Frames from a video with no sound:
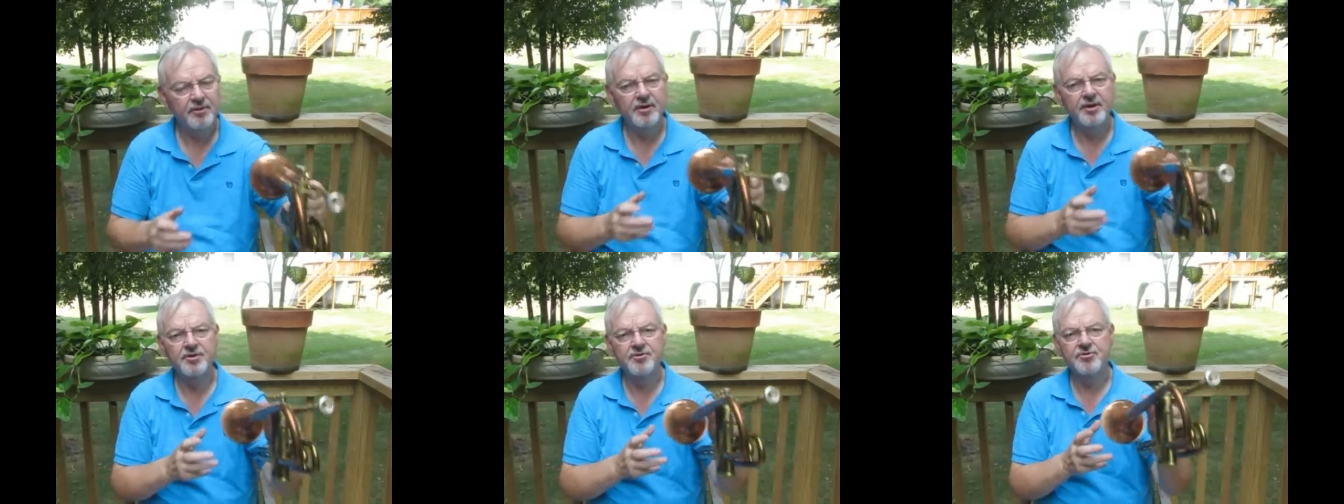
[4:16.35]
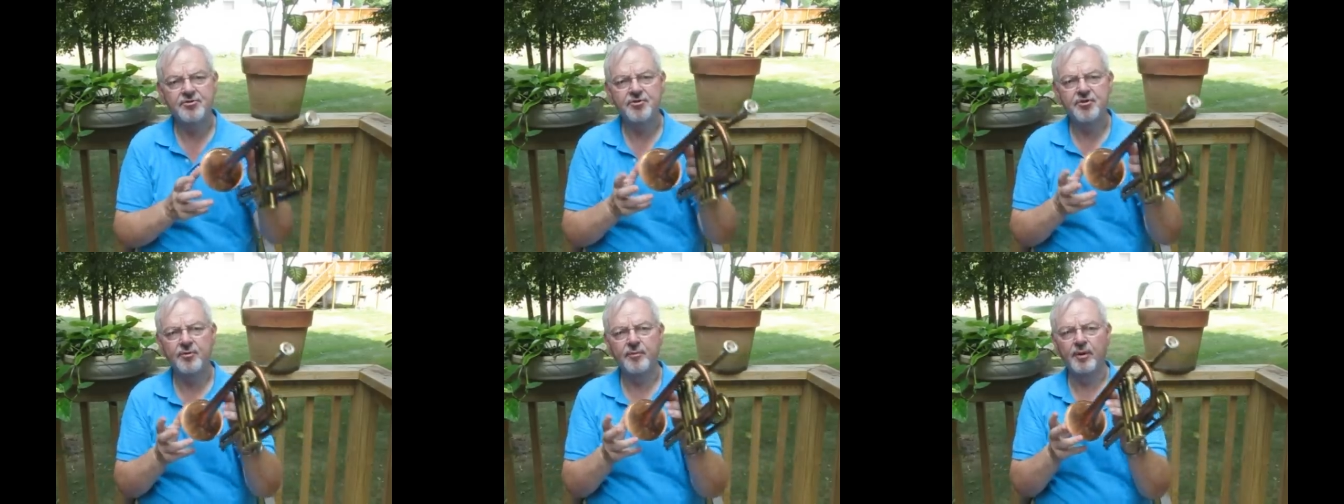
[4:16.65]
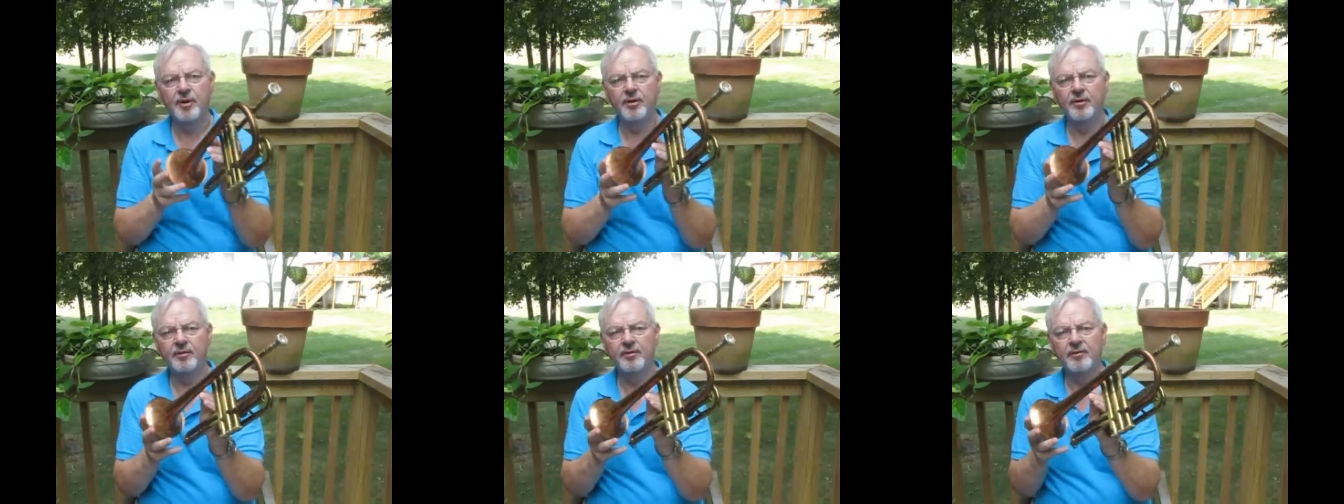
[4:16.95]

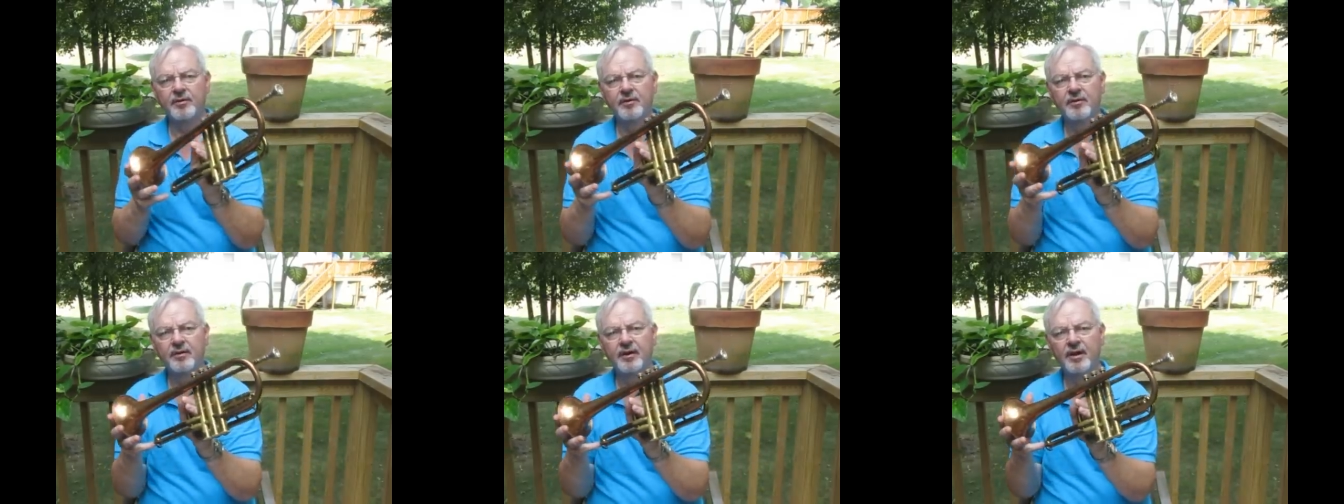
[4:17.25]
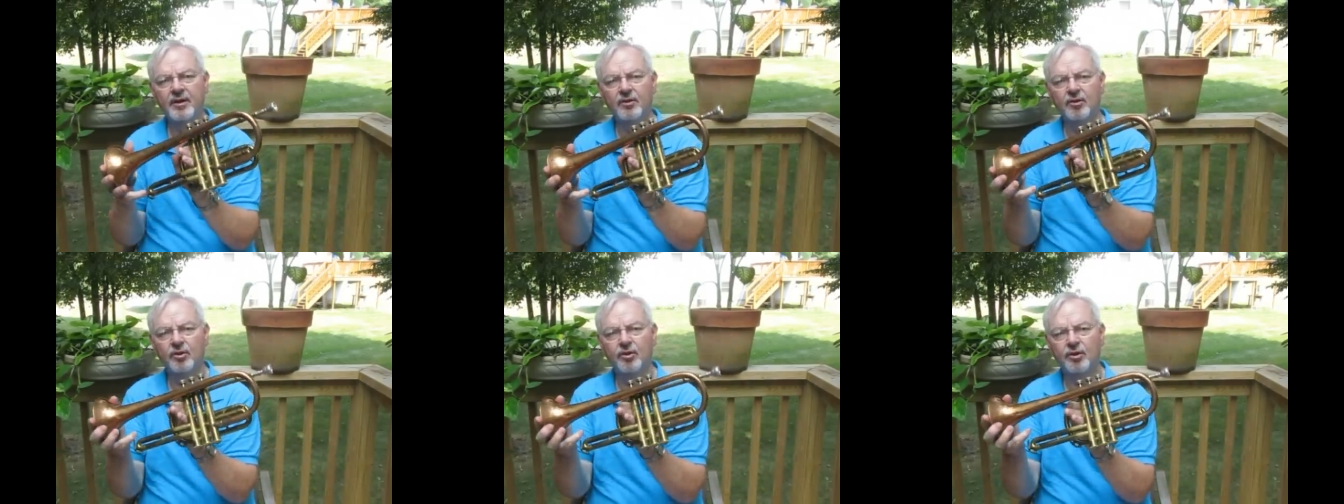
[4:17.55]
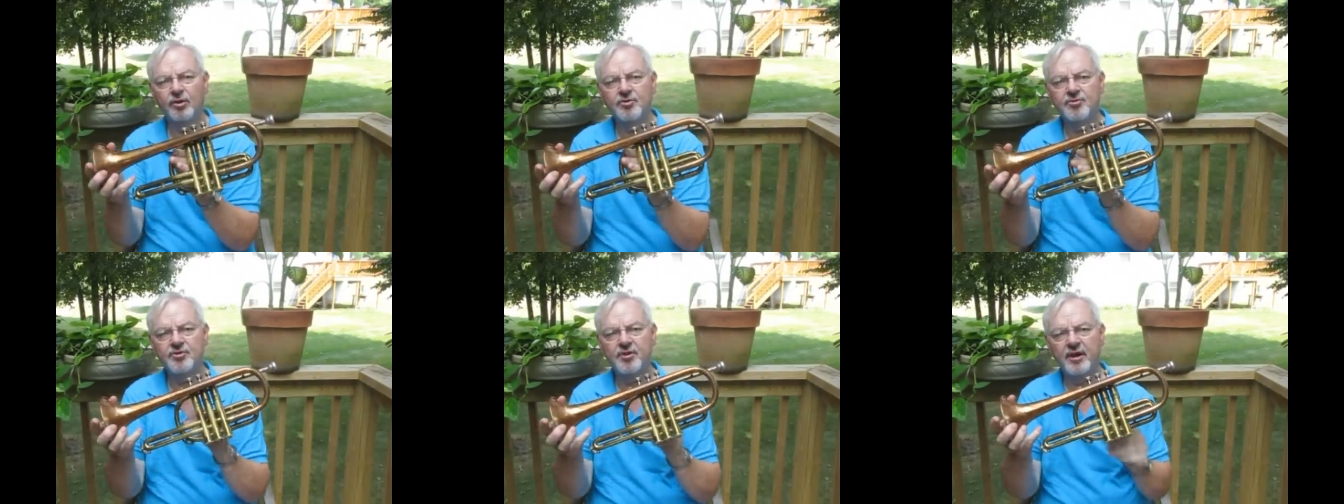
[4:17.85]
instrument. It
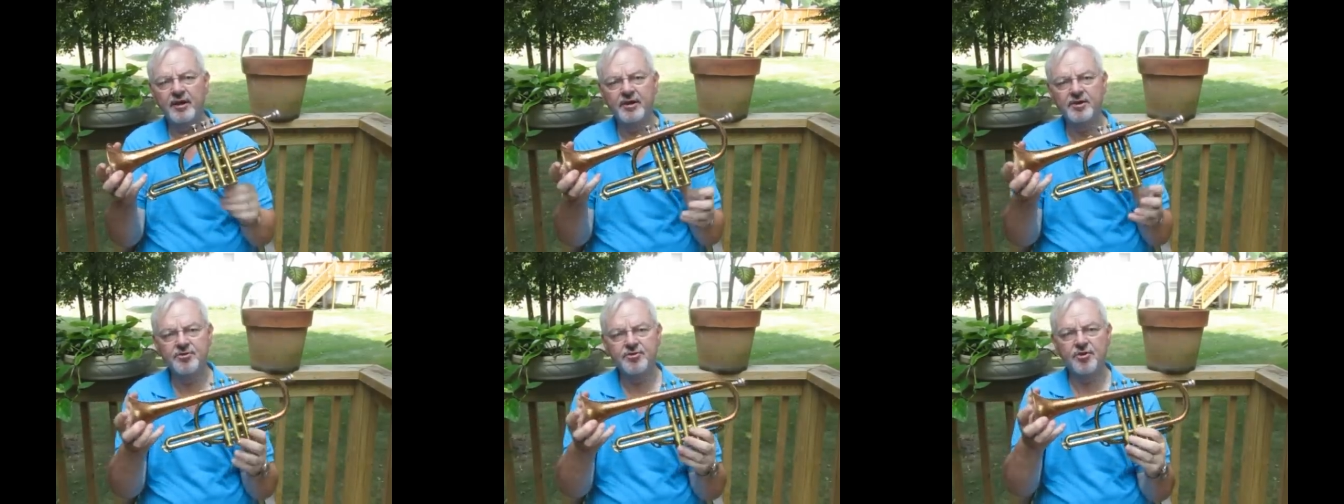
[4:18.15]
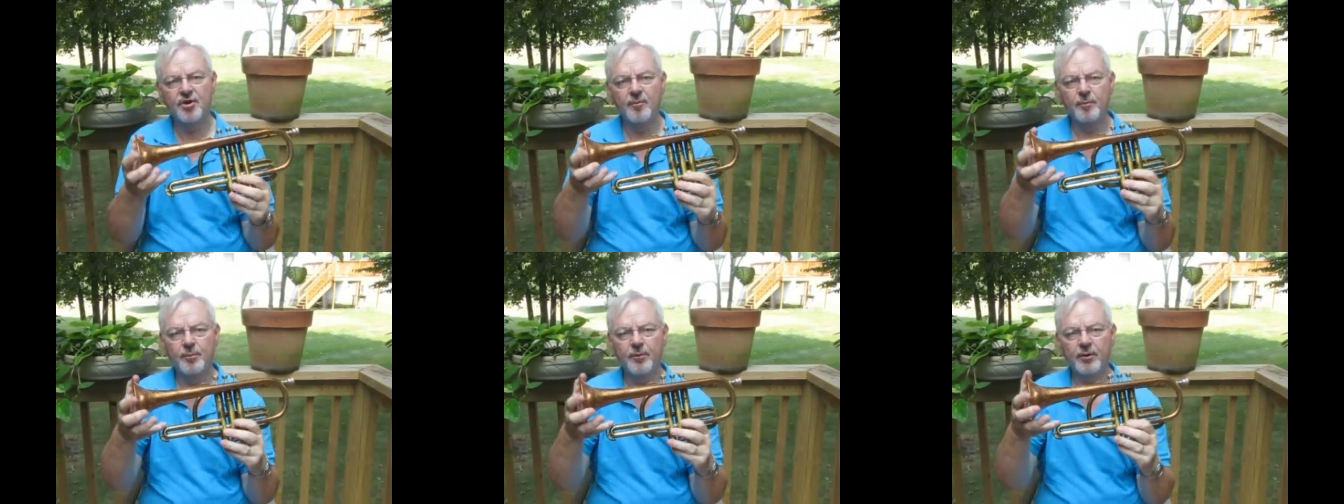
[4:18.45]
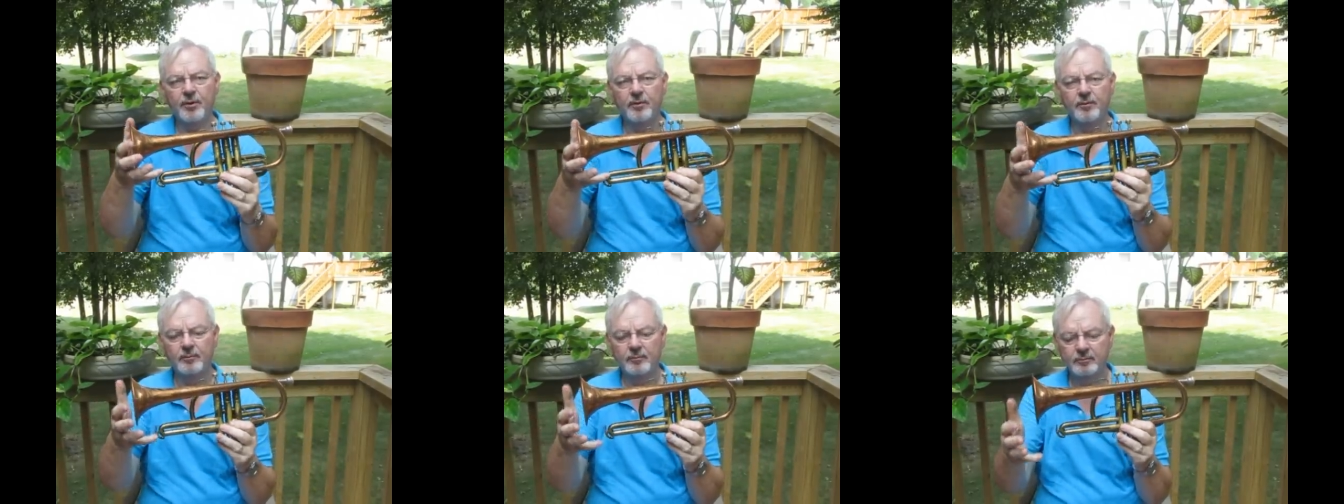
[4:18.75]
looks like a
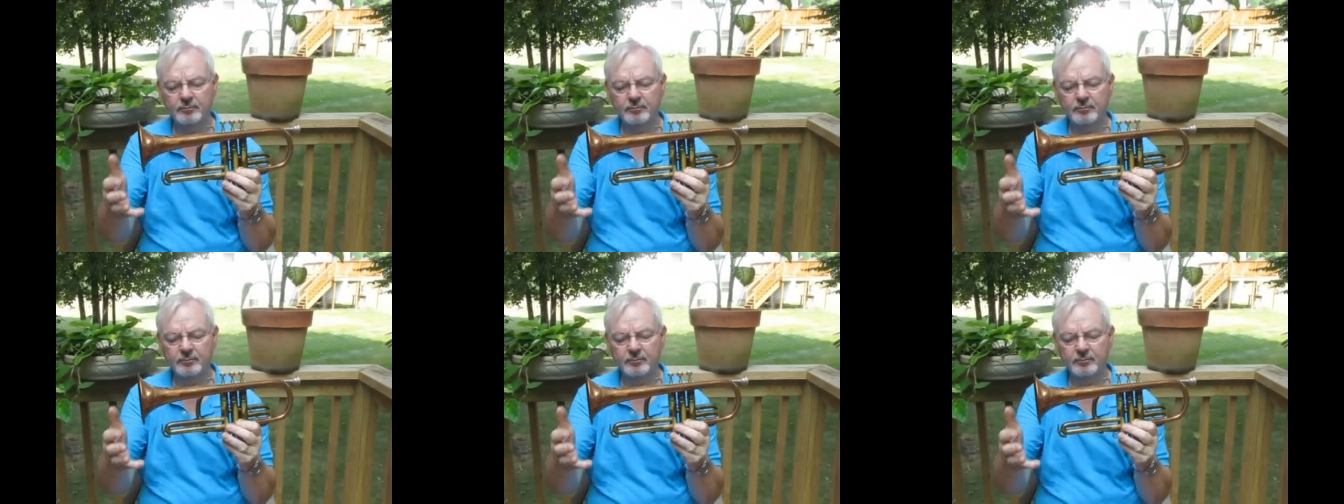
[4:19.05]
trumpet.